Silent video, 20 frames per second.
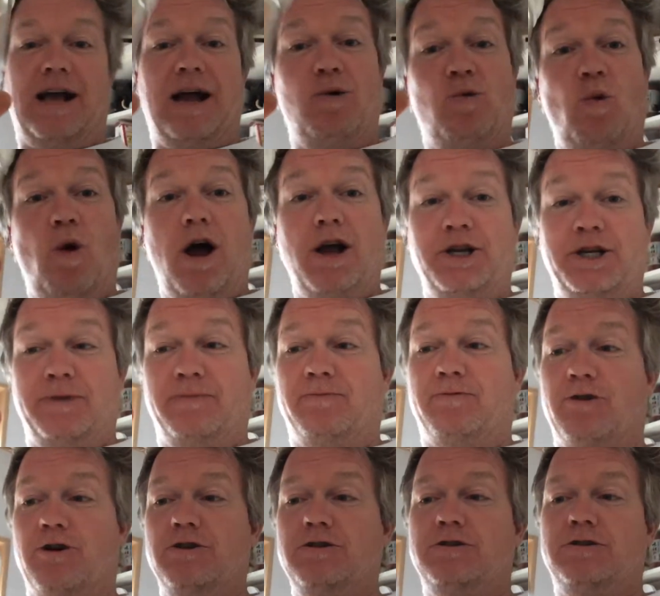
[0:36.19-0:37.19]
I wash them
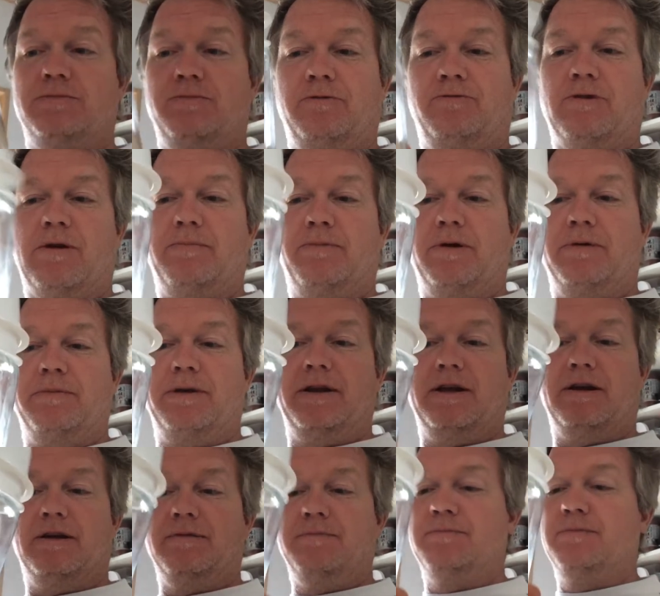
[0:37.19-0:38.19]
first before I put them in
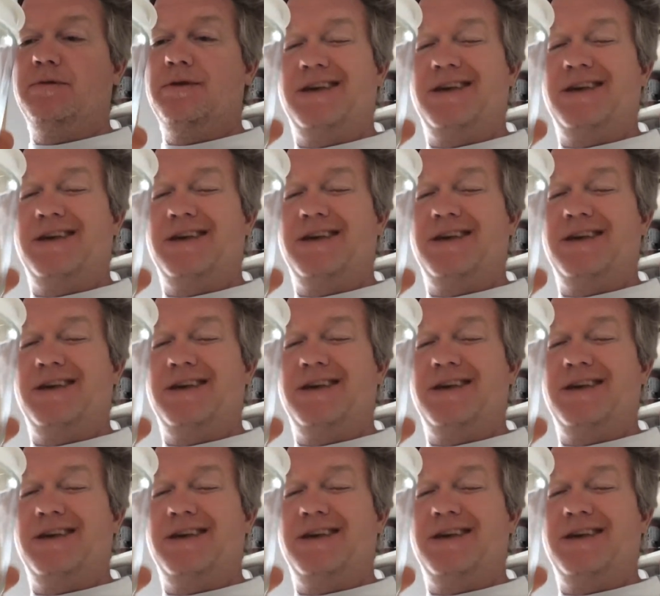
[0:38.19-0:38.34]
here.